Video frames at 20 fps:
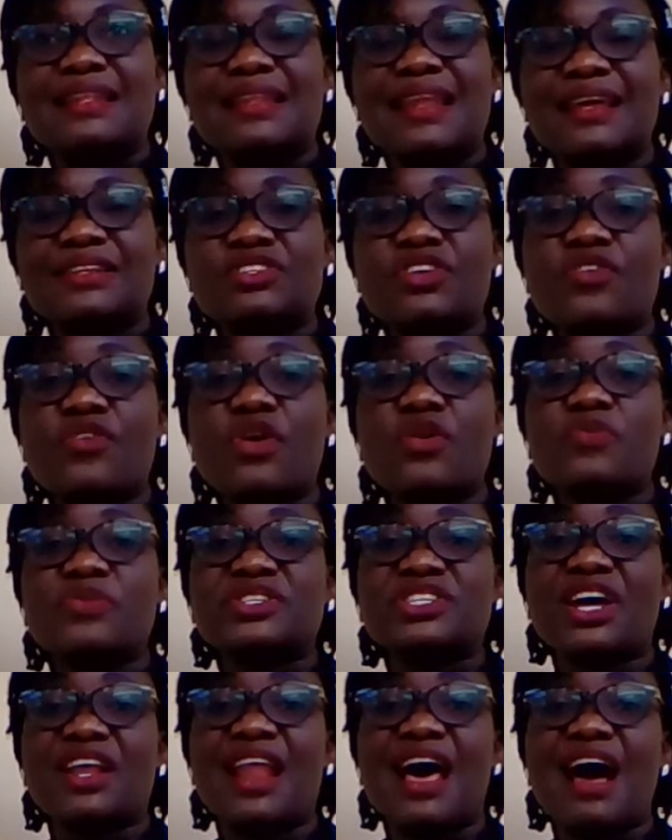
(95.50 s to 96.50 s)
Later on,
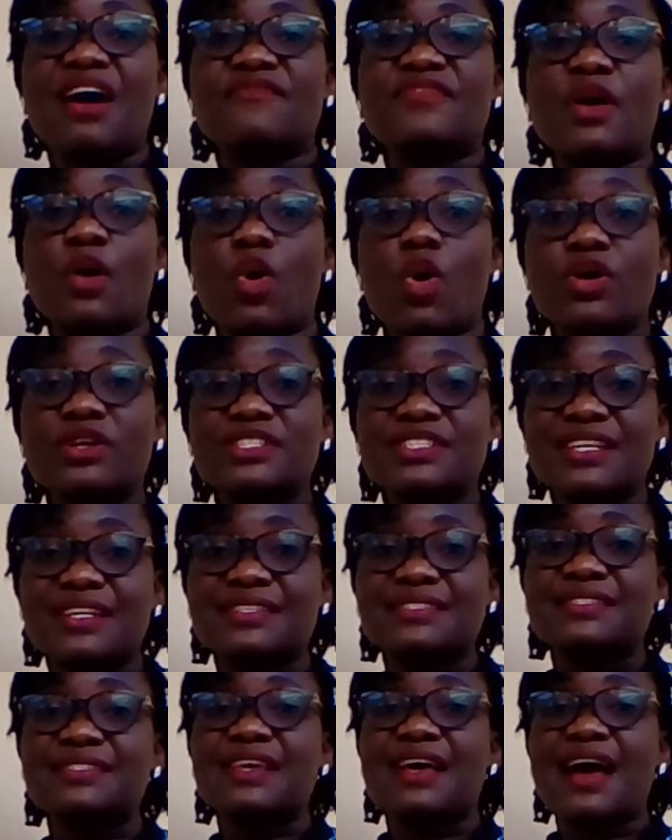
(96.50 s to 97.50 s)
we shall have the
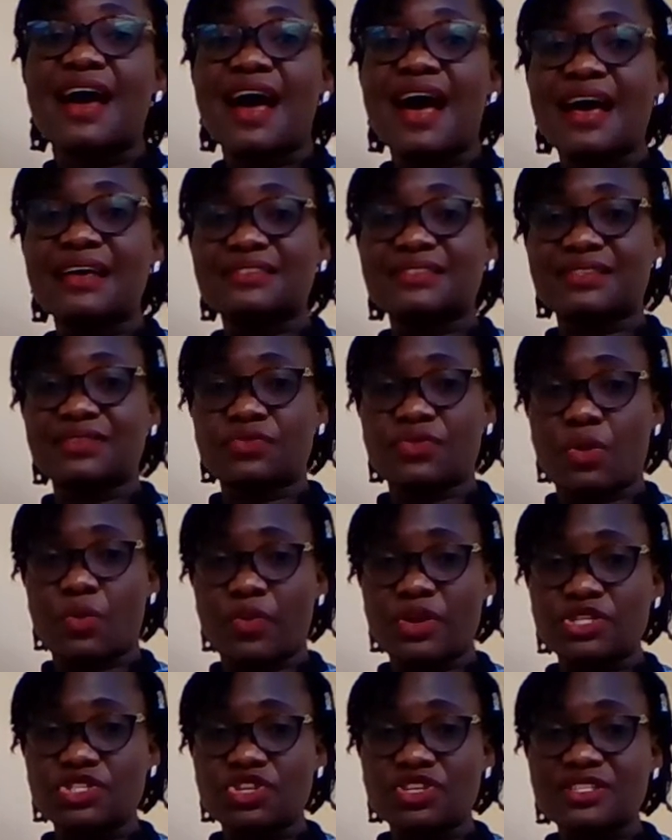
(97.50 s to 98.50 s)
audience ask the
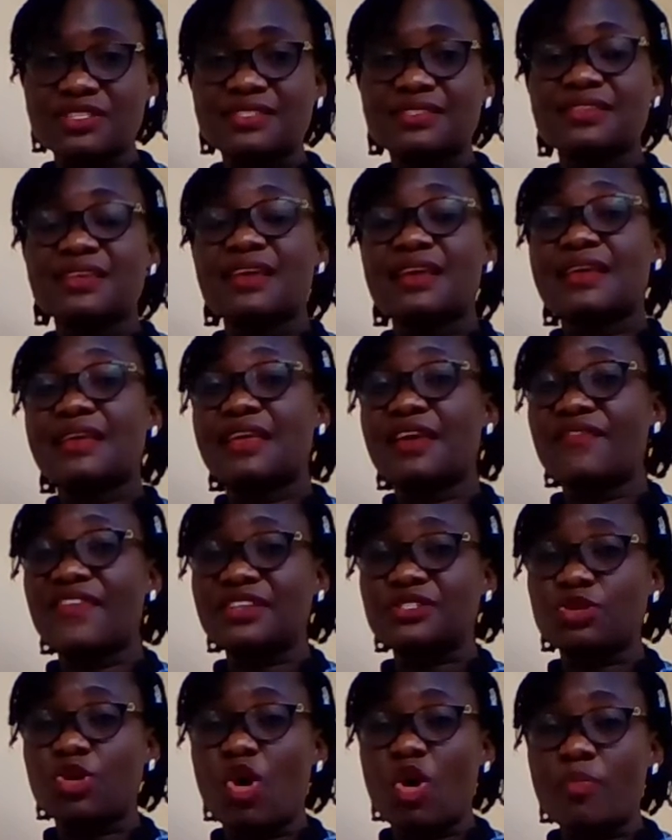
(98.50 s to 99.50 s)
questions,
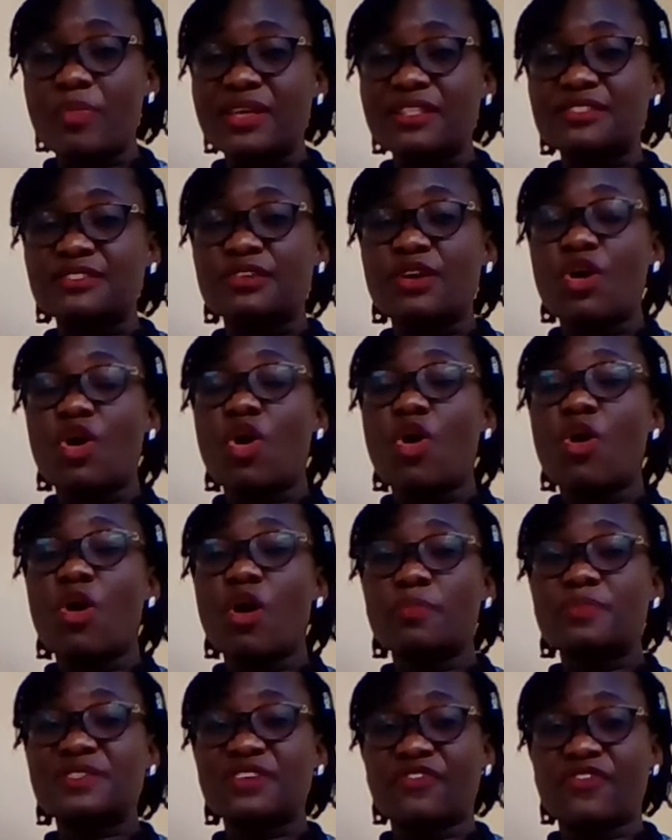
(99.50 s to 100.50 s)
give us comments,
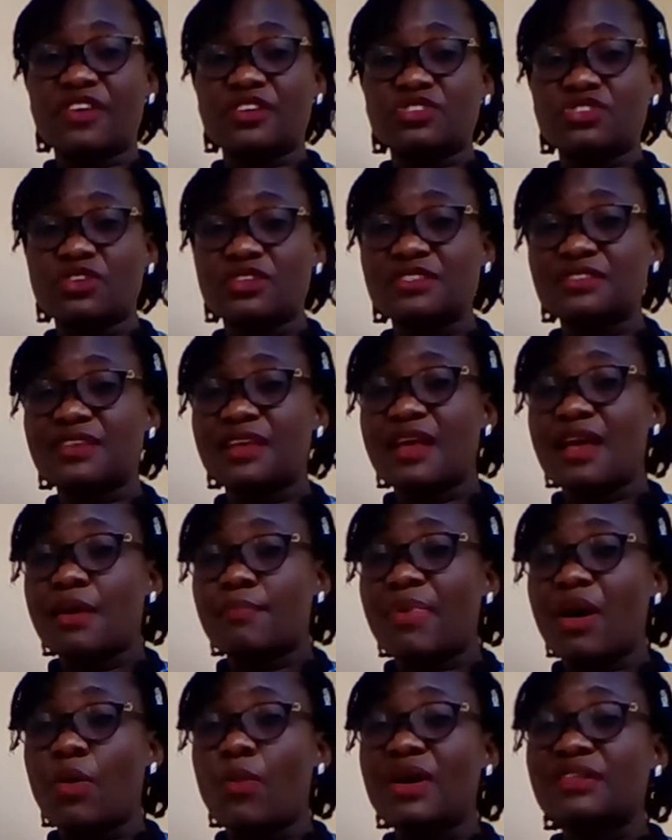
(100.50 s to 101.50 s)
observations
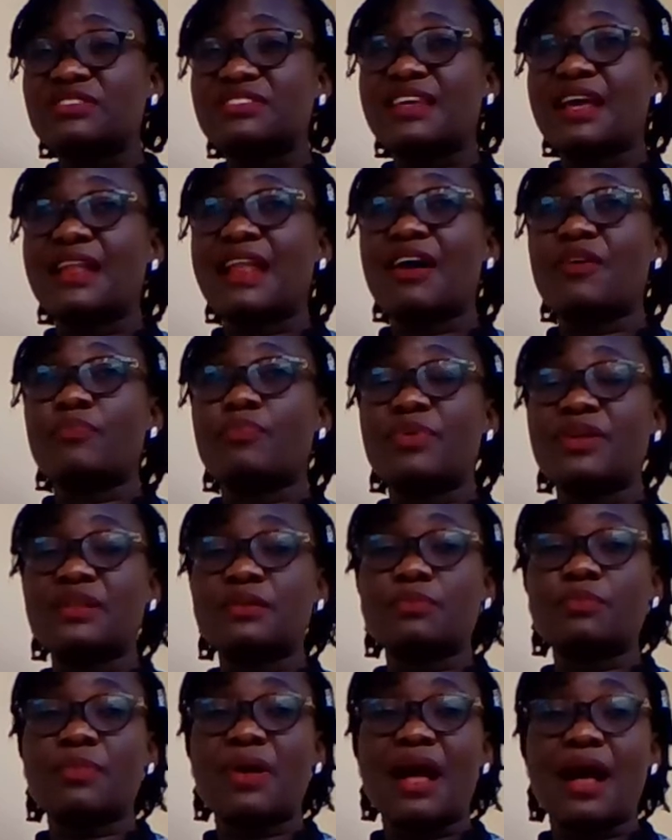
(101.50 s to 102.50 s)
about what shall have
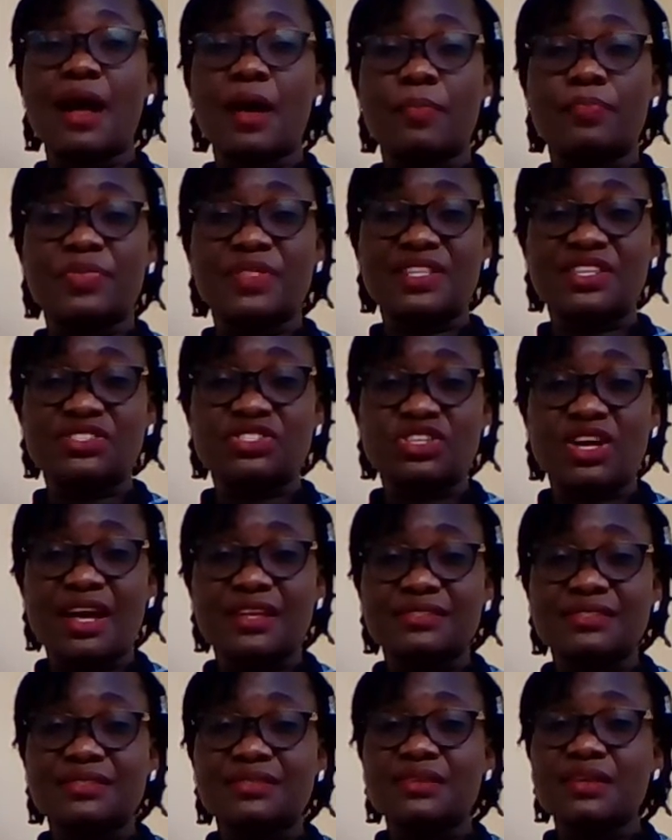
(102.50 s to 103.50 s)
been
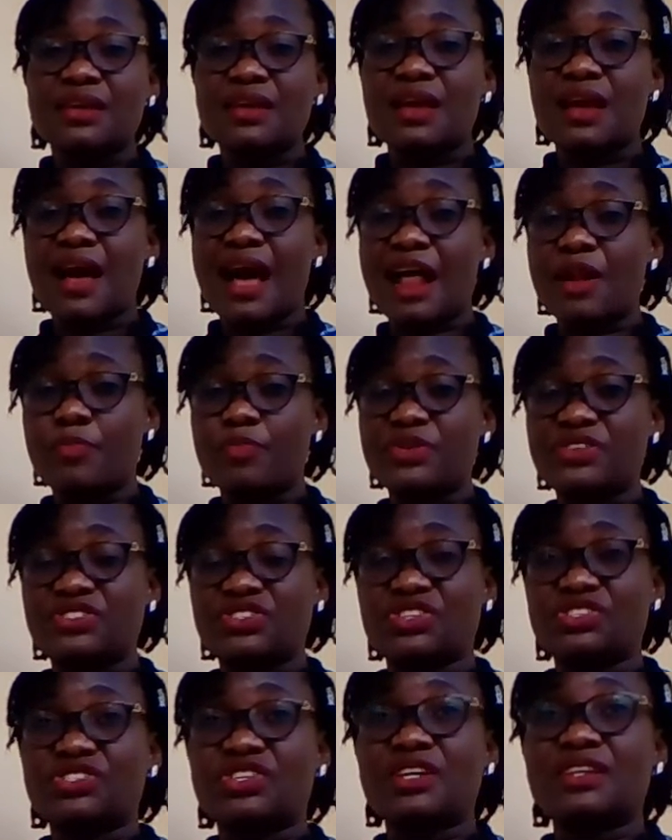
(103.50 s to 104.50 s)
discussed and
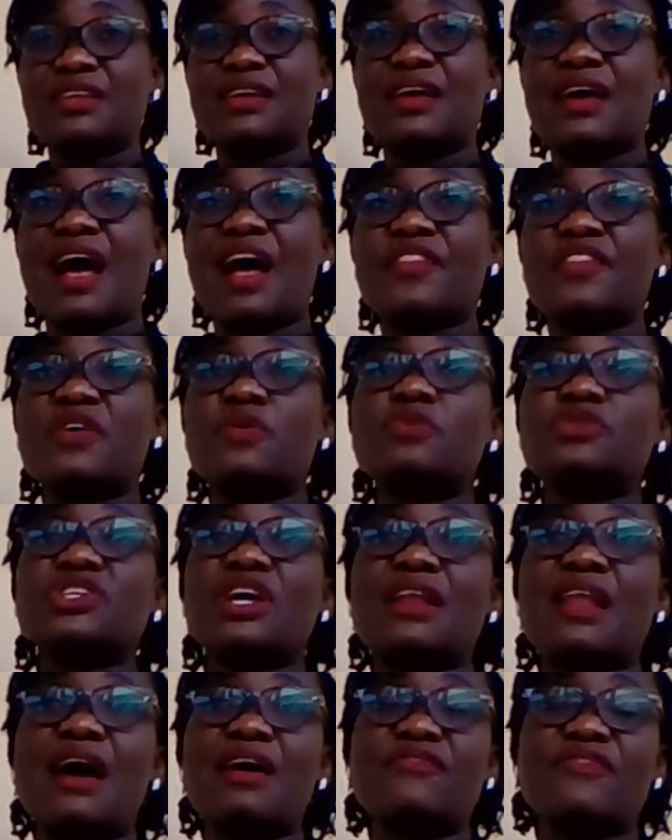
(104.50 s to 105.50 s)
presented, and then
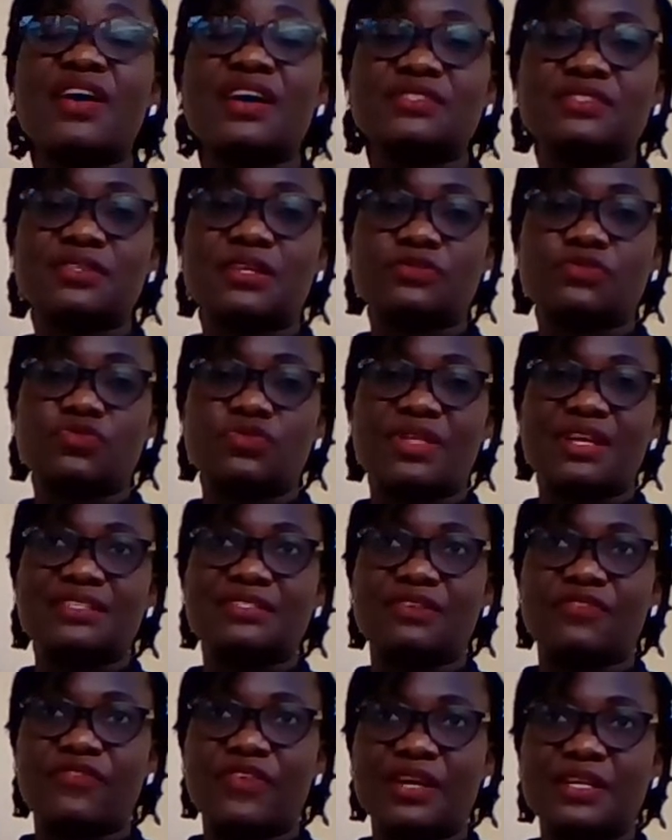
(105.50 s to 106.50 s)
we shall have answers to
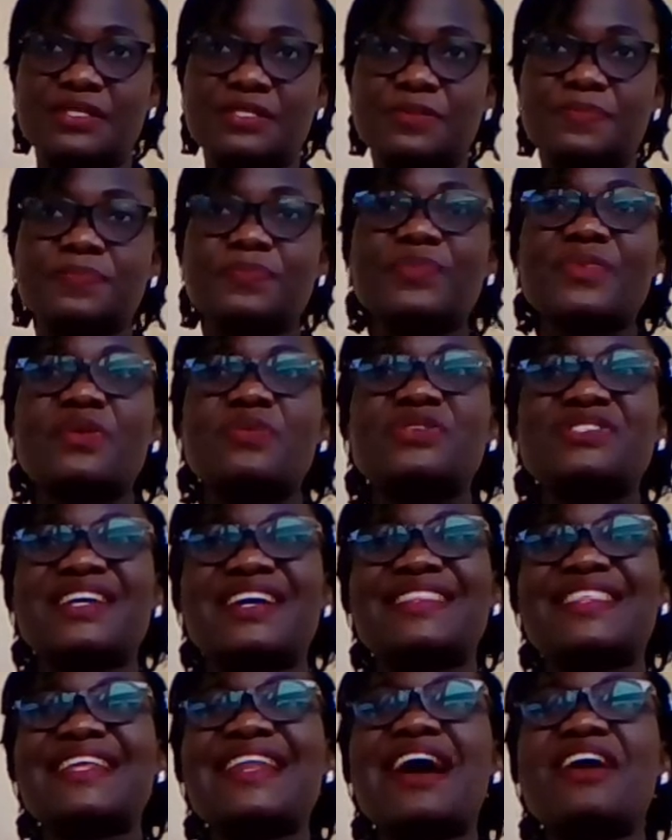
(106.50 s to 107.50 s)
that effect. We
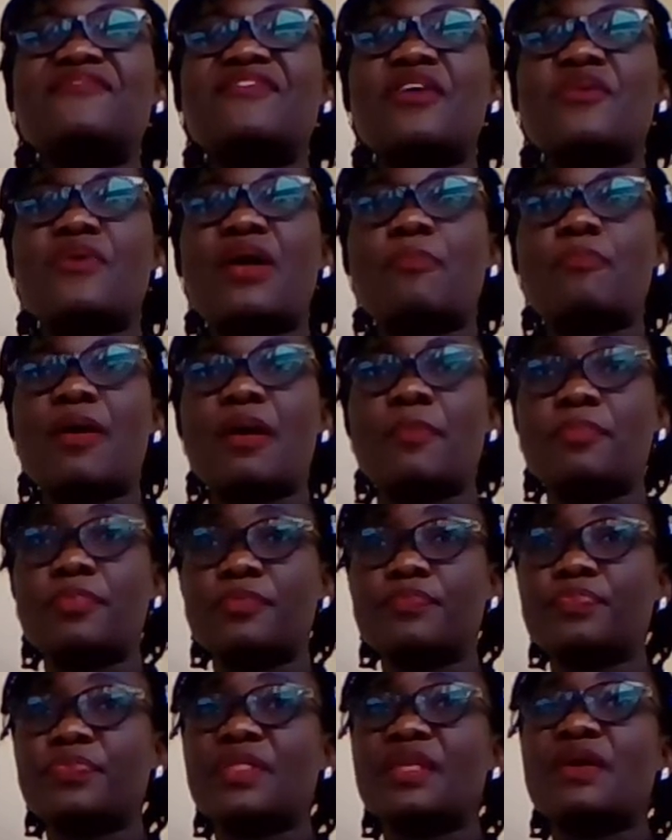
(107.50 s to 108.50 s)
shall then have a wrap
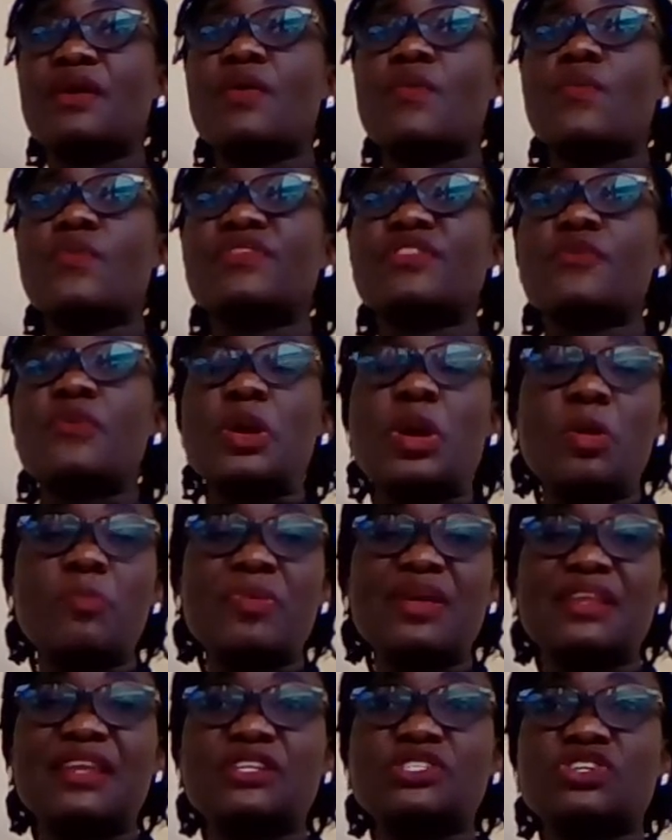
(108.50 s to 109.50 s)
up with the
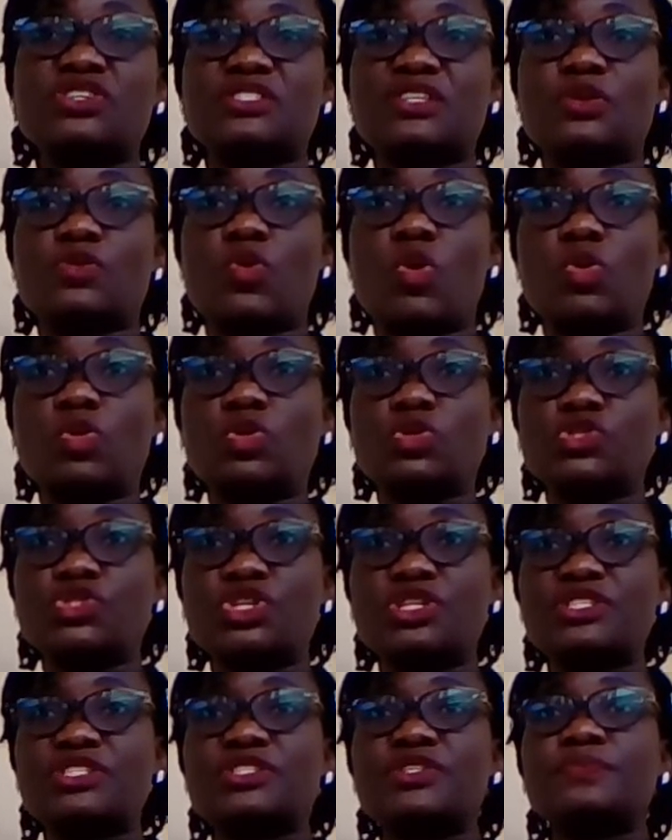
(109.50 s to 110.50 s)
recommendations and
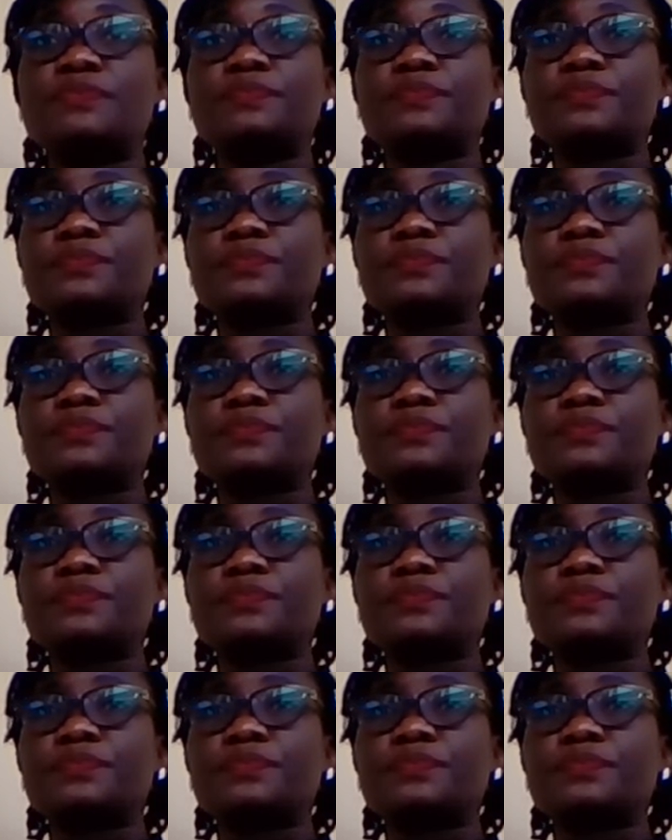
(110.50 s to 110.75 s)
conclusions,